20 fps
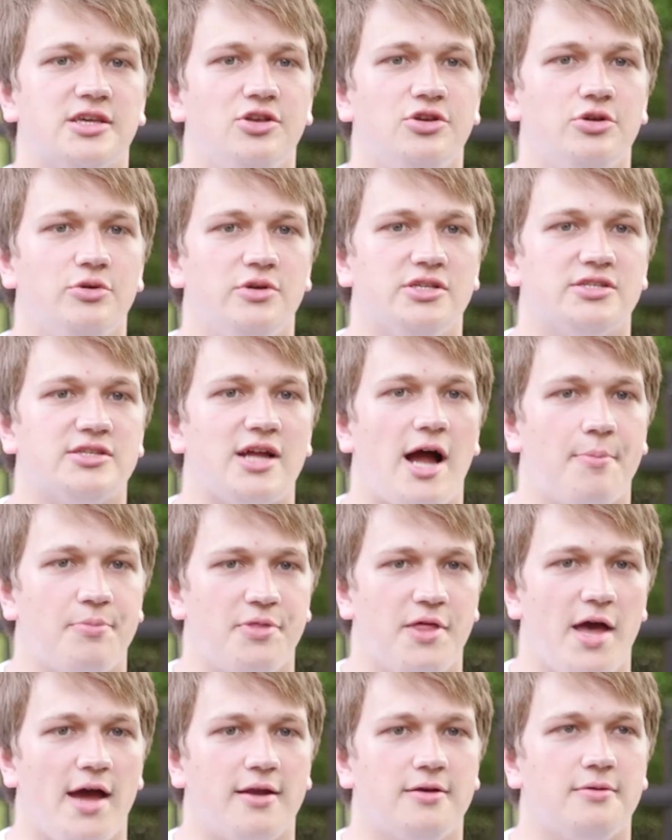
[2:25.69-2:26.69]
can do to stop
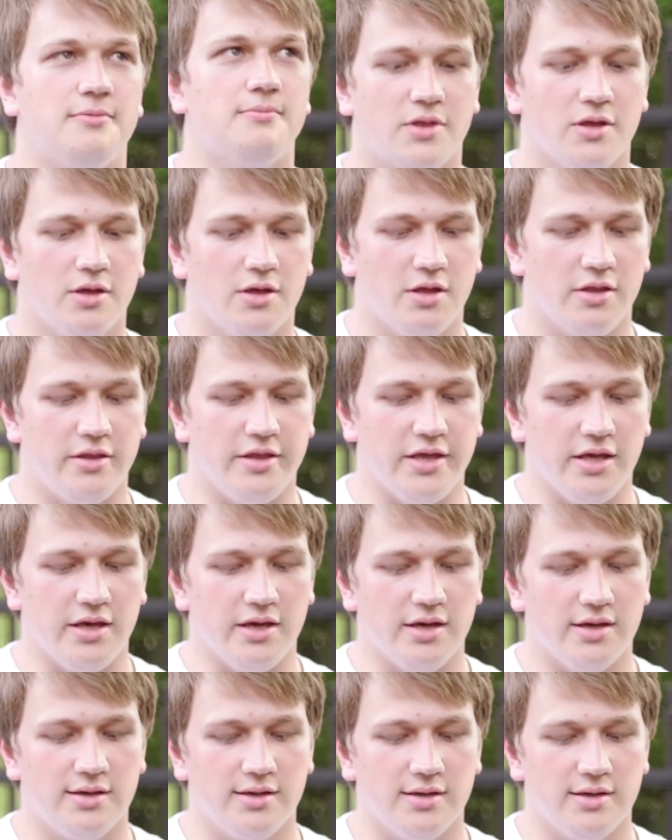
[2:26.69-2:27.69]
that.
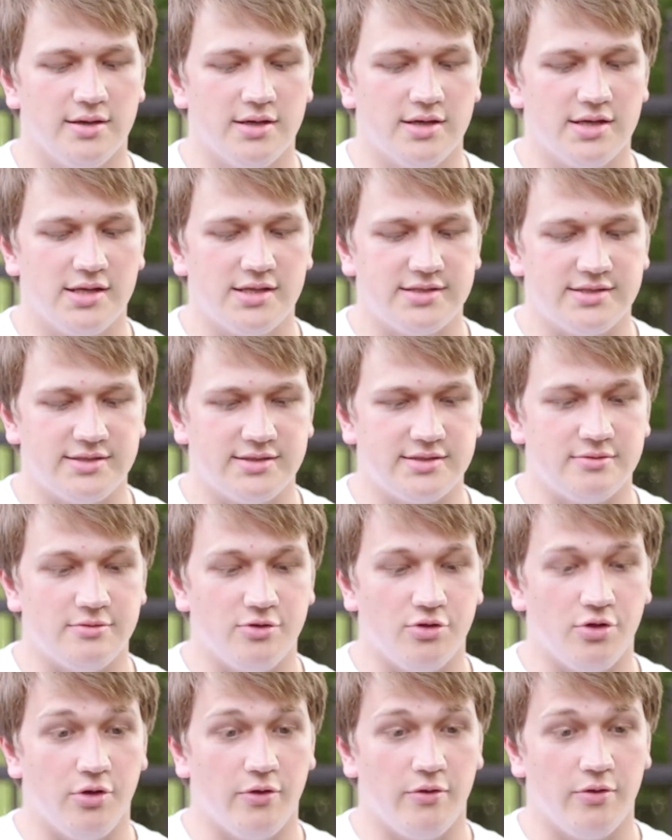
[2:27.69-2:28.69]
The
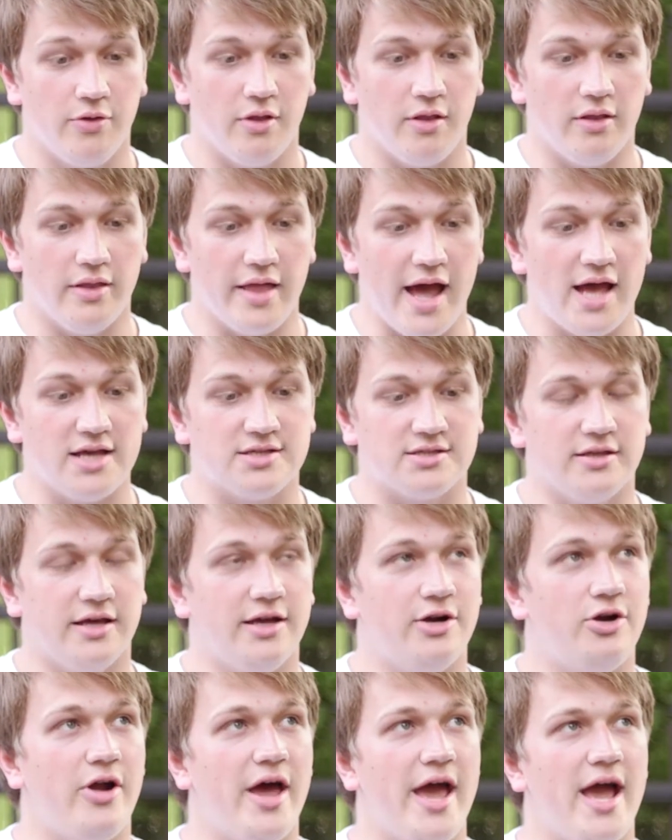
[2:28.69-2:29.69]
last
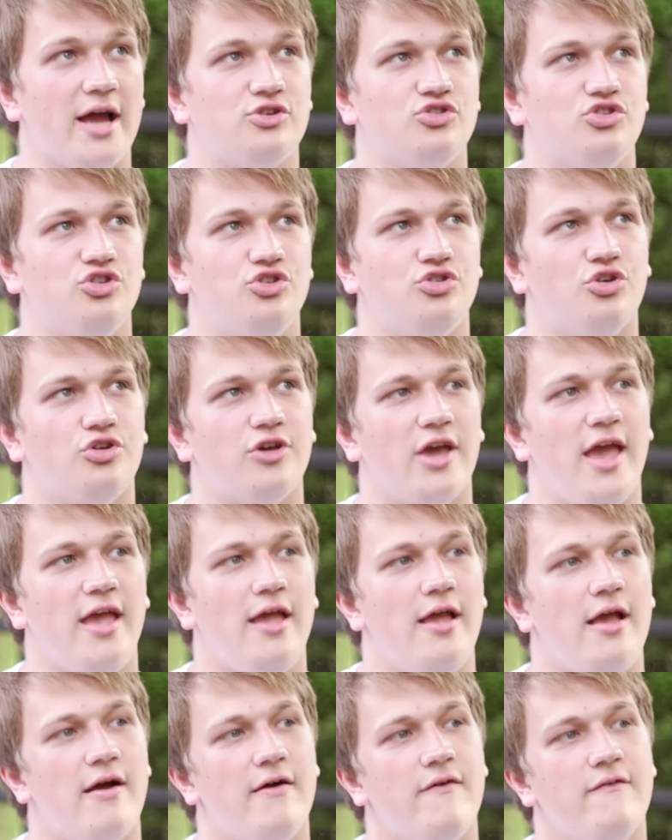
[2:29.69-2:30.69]
letter actually took
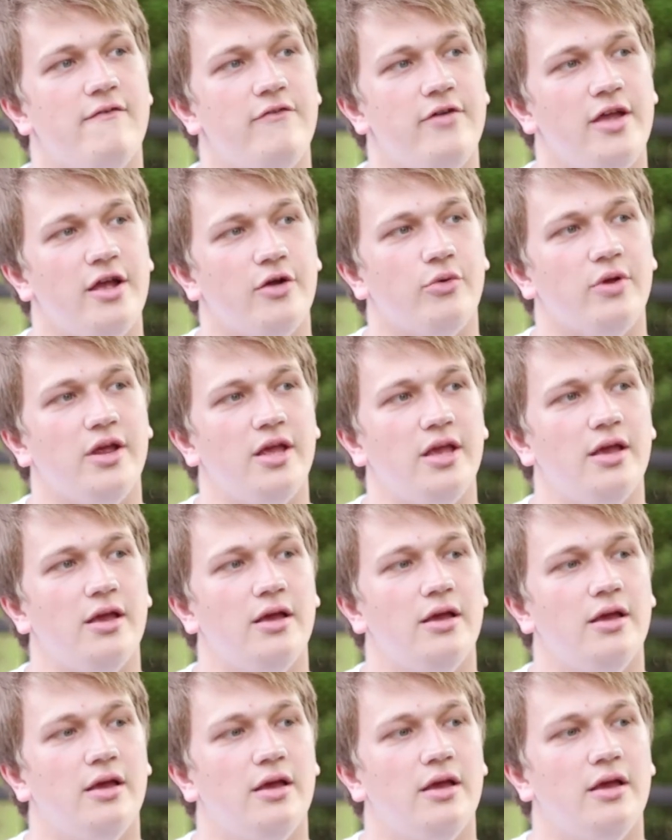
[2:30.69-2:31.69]
a very
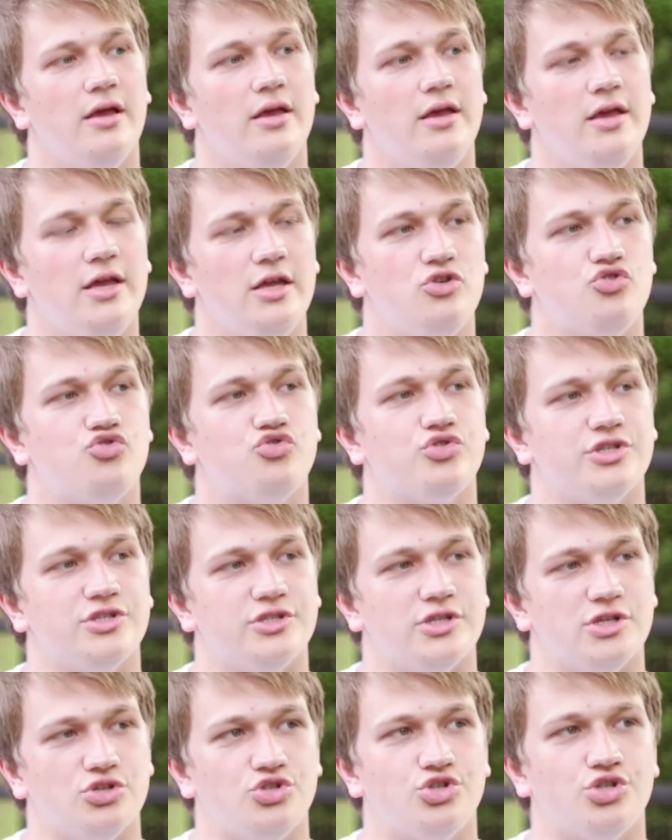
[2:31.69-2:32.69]

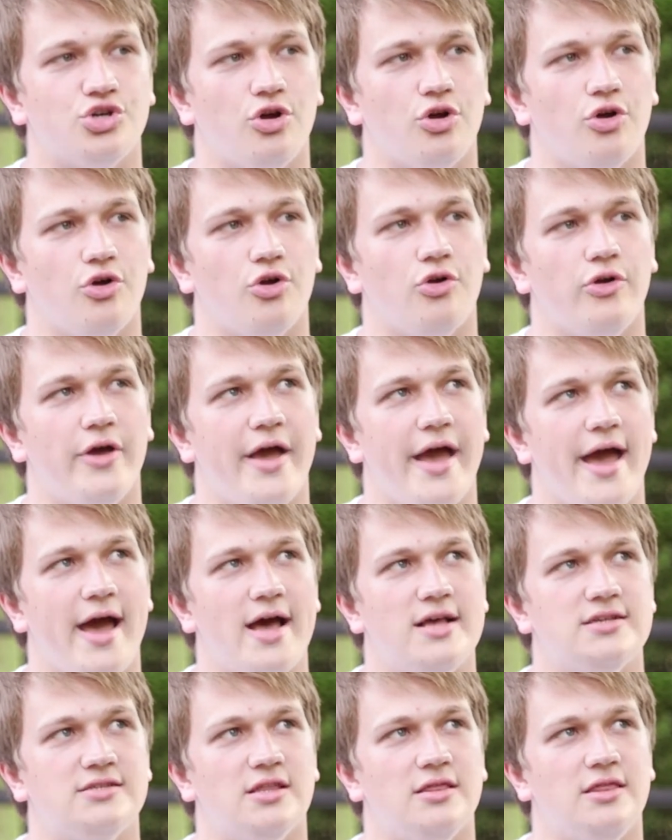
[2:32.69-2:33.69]
interesting turn,
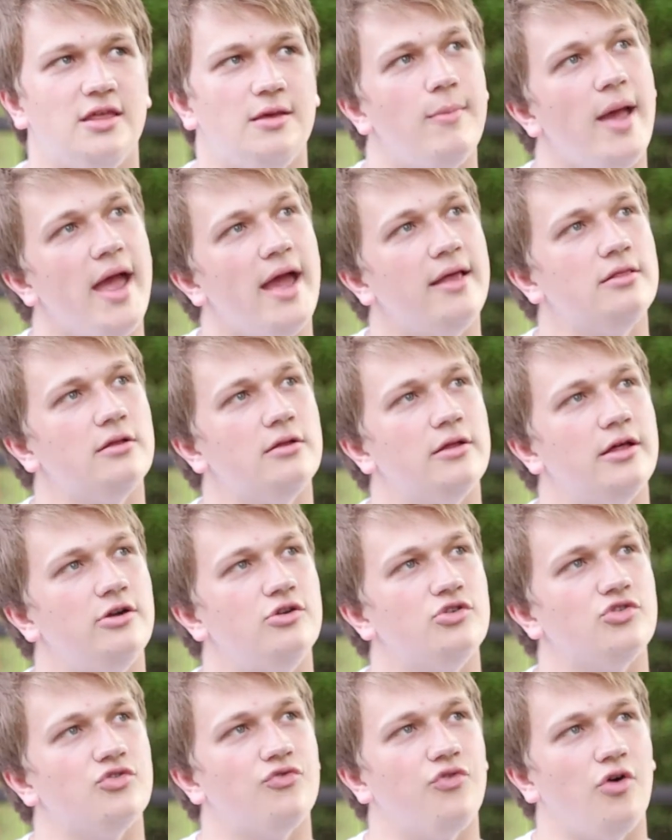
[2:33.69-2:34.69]
as the man the
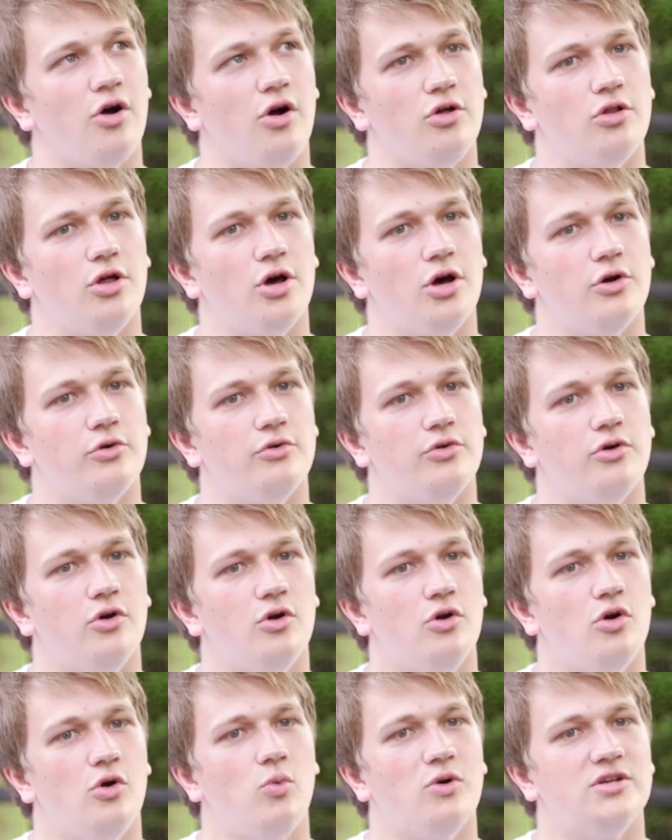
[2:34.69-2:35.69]
letters followed
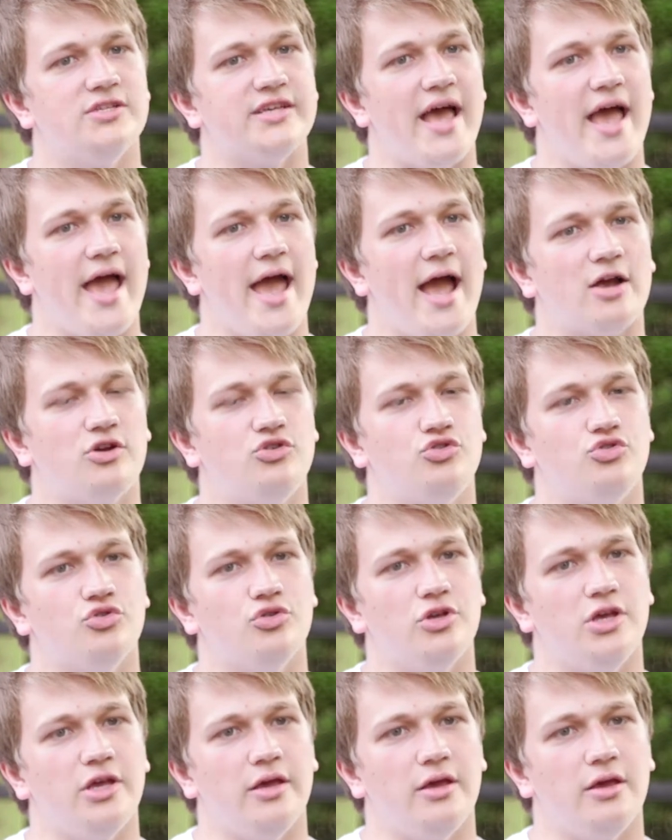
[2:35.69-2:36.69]
was
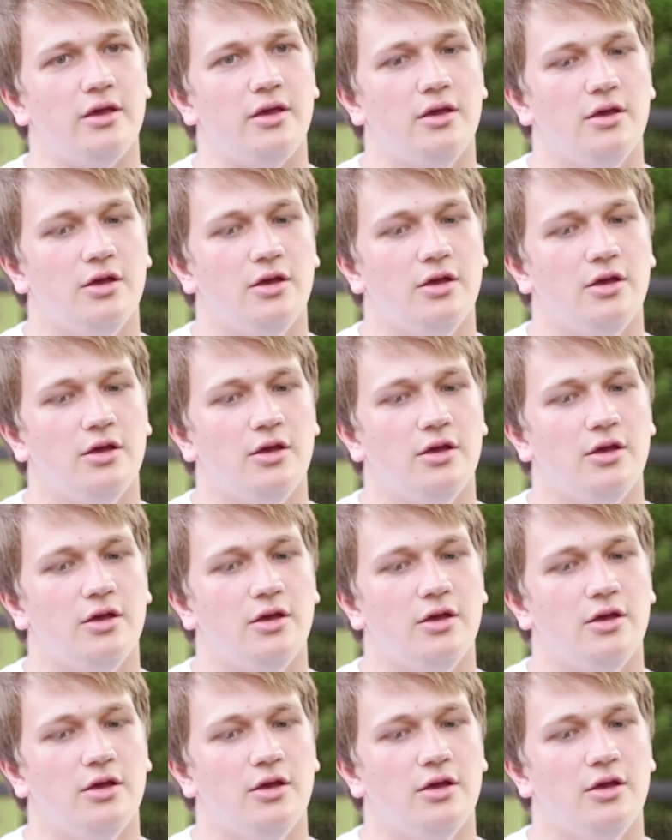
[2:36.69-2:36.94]
actually